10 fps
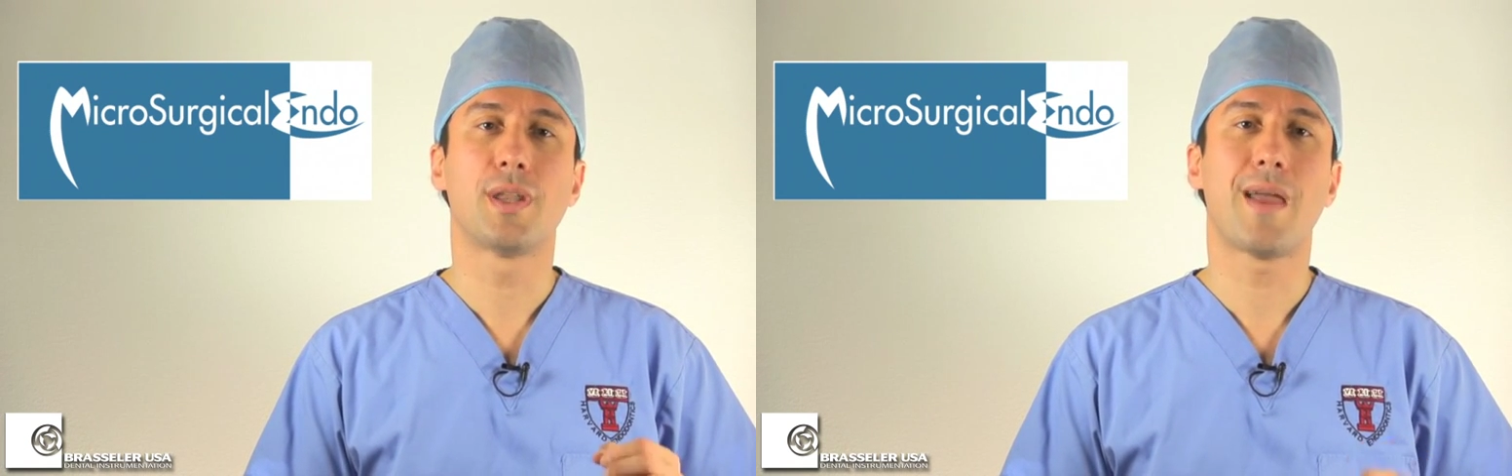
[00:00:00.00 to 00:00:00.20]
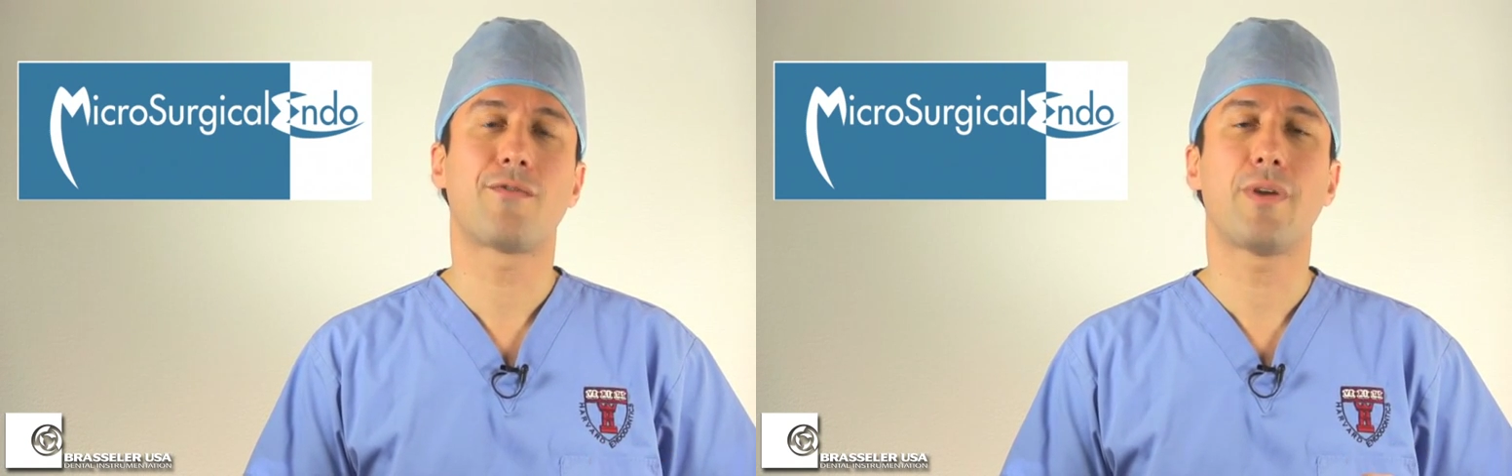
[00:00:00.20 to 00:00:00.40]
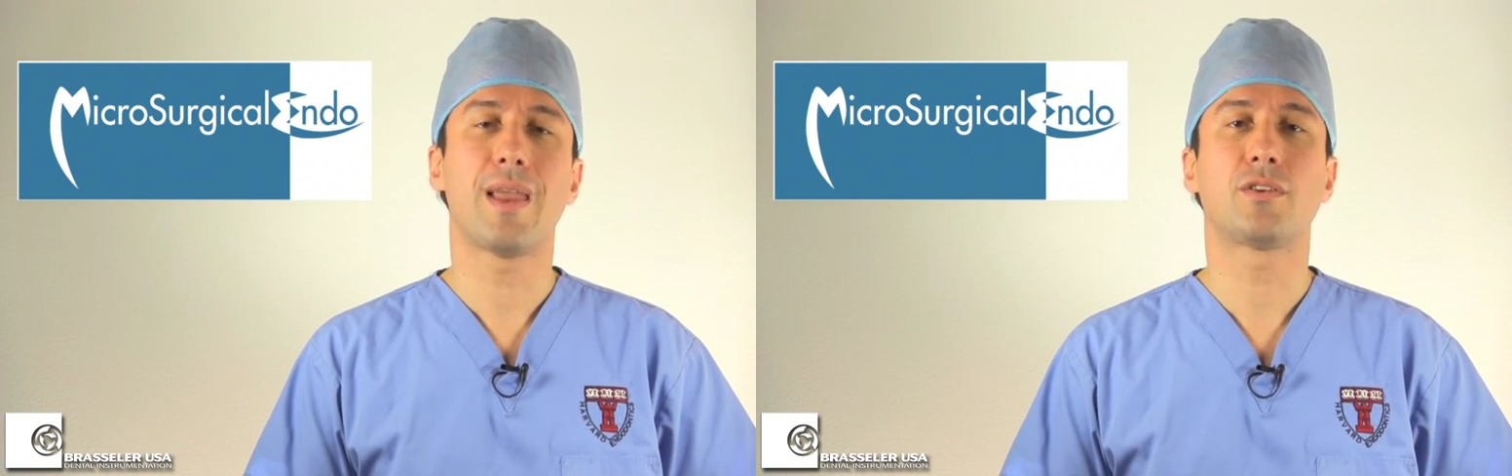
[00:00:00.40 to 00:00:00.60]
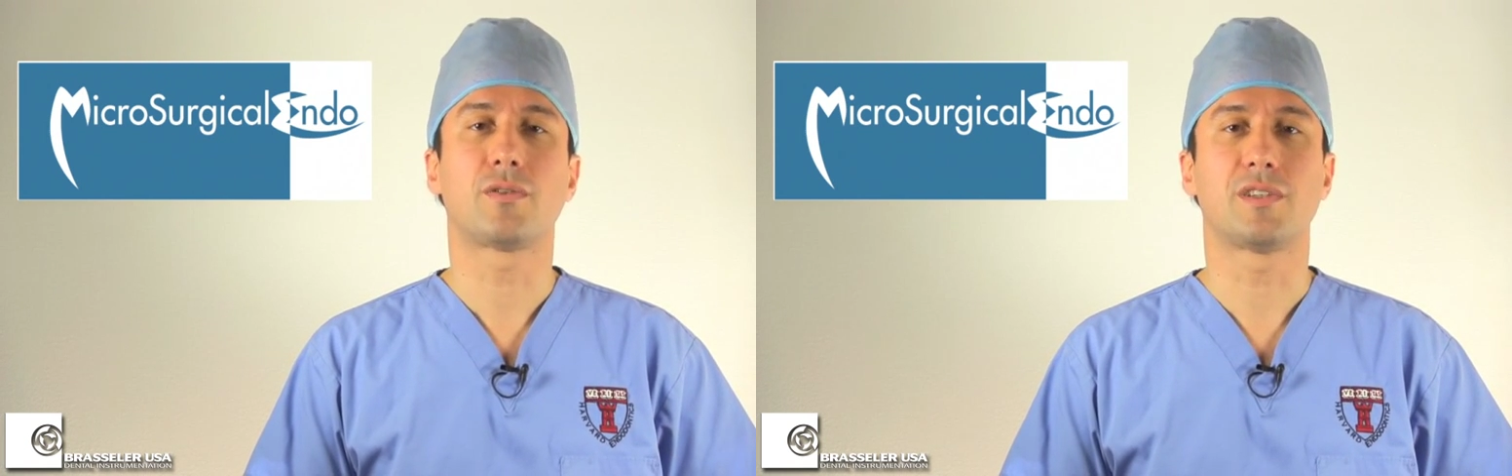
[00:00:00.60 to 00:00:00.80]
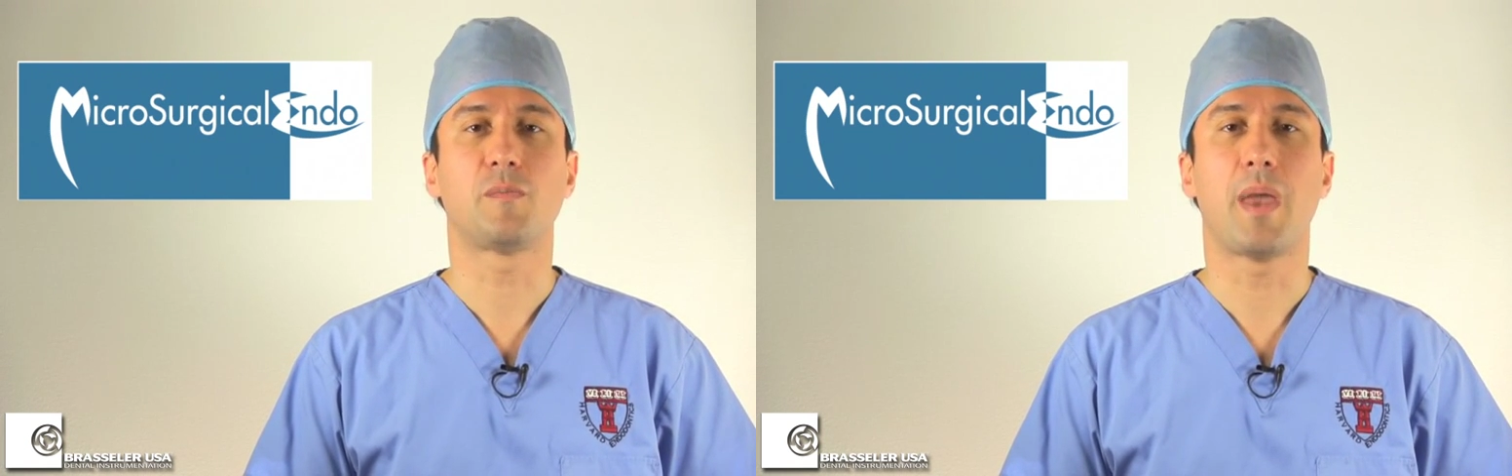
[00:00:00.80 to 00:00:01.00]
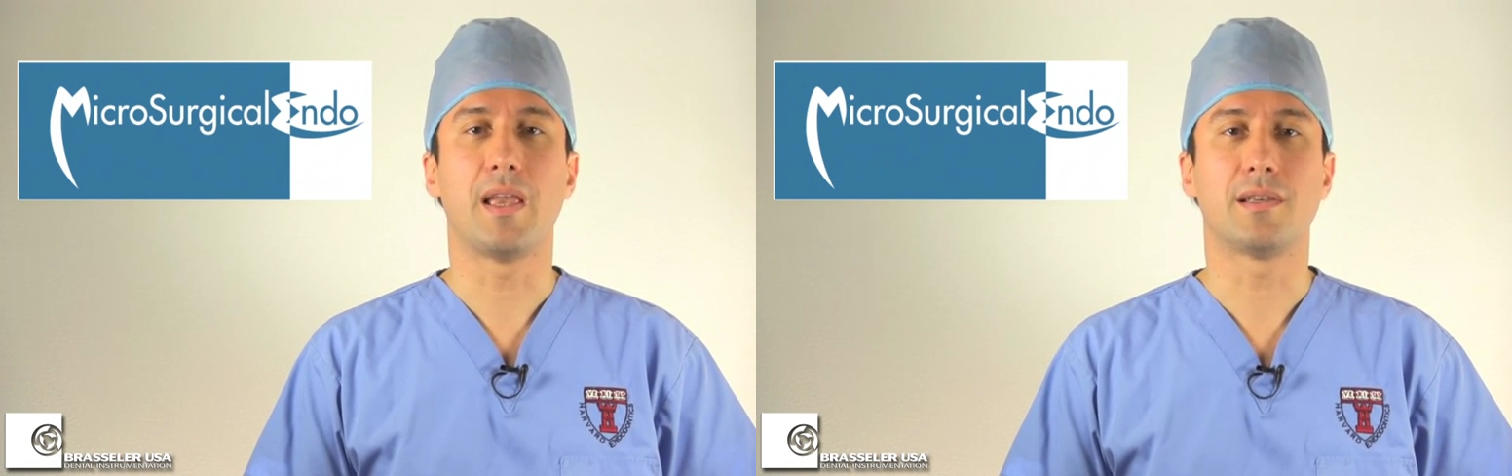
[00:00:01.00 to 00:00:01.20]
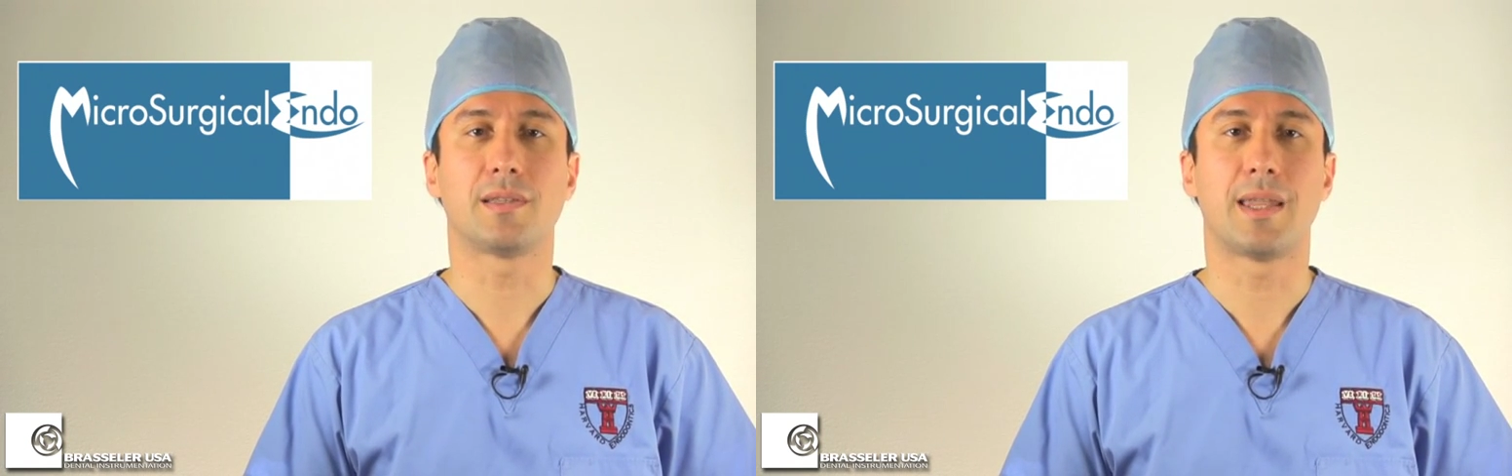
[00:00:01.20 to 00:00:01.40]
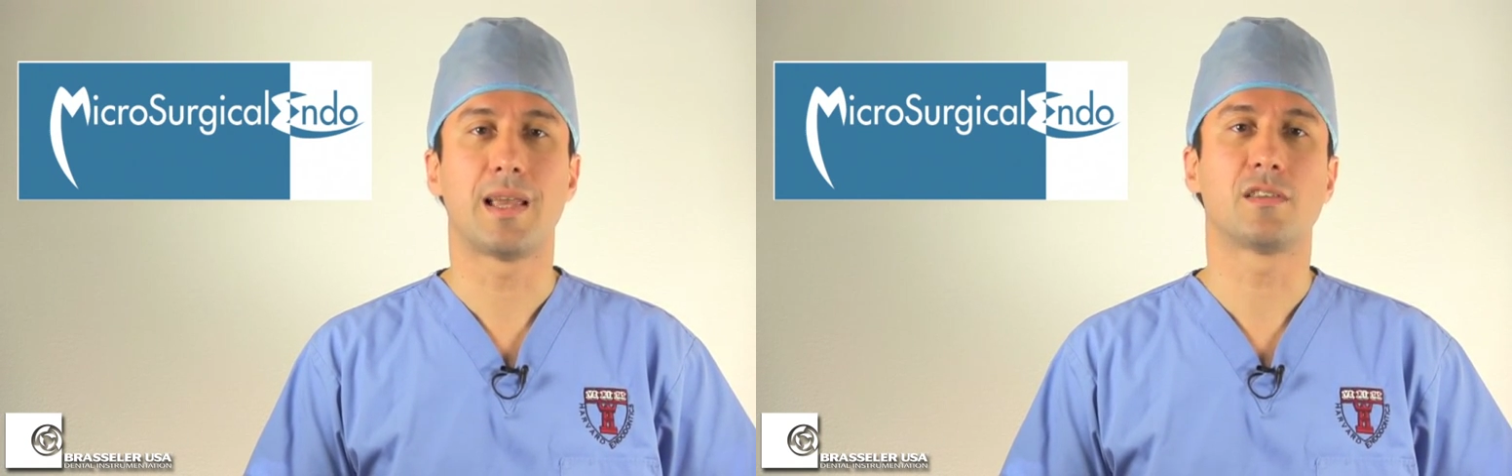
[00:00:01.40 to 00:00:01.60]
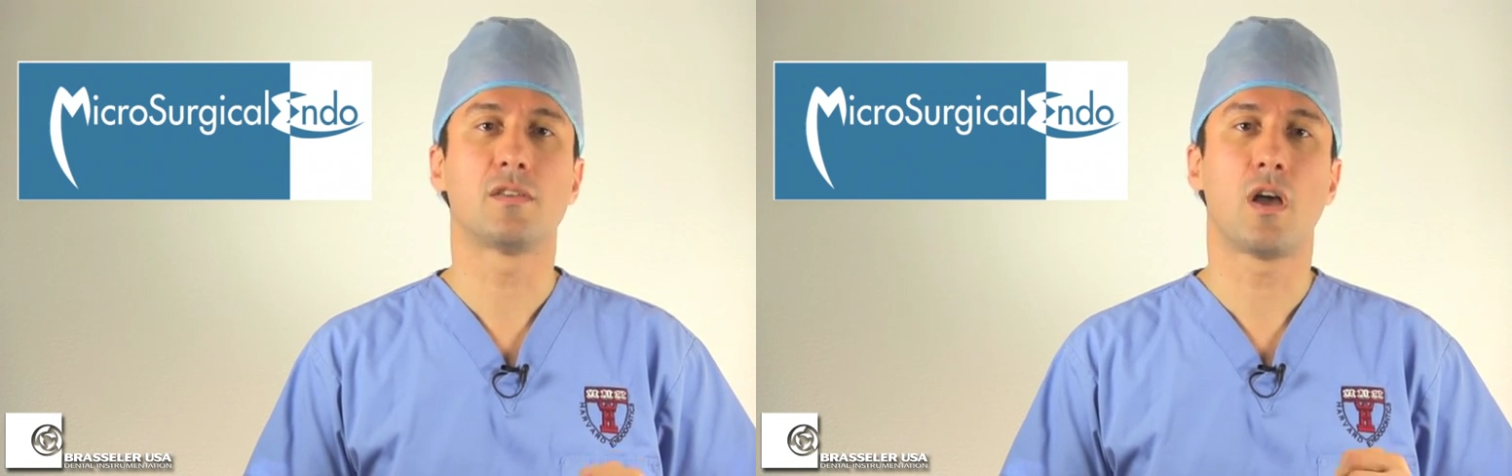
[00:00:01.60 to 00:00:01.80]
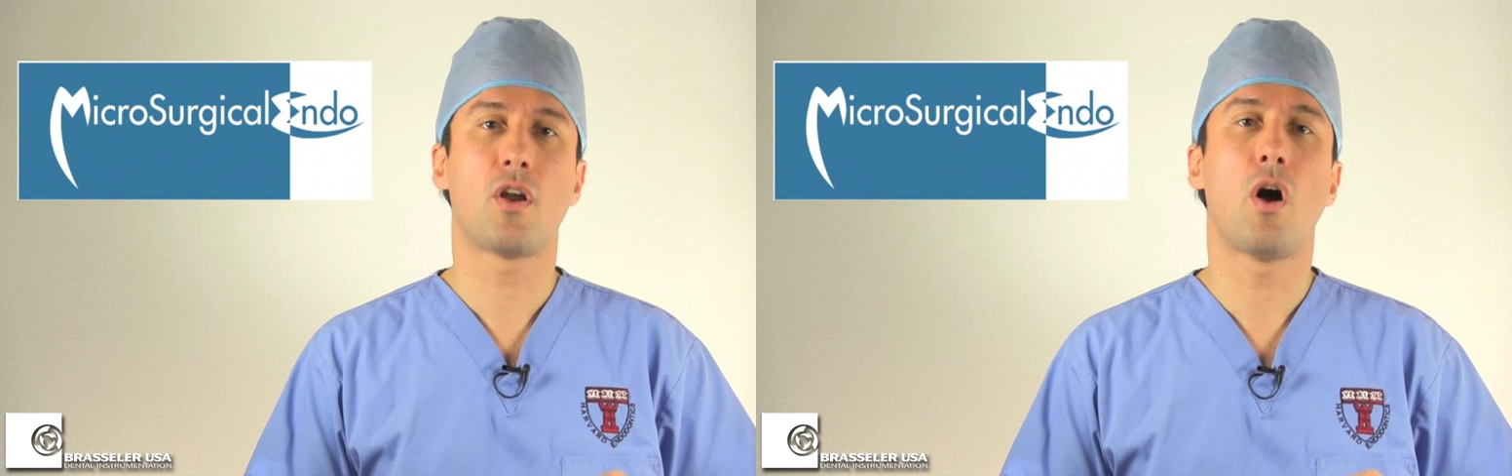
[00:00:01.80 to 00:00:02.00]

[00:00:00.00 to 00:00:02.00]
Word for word: never enter space that has not